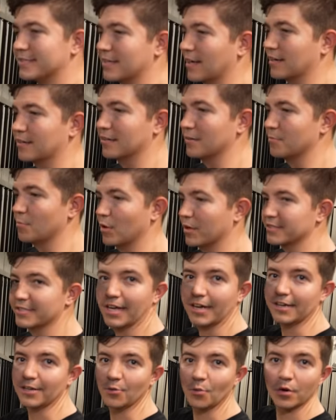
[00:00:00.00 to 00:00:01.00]
not gonna, it's
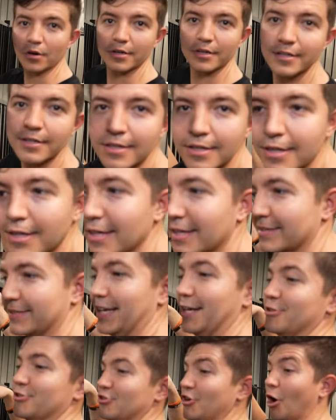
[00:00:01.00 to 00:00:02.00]
not gonna work.
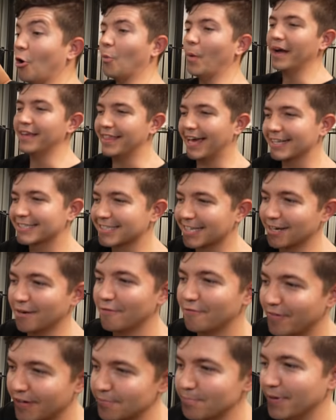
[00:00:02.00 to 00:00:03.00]
There's no way that's gonna
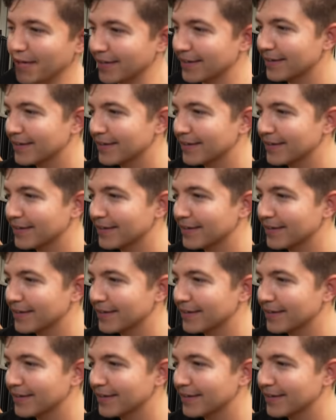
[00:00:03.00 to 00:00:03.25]
fit me.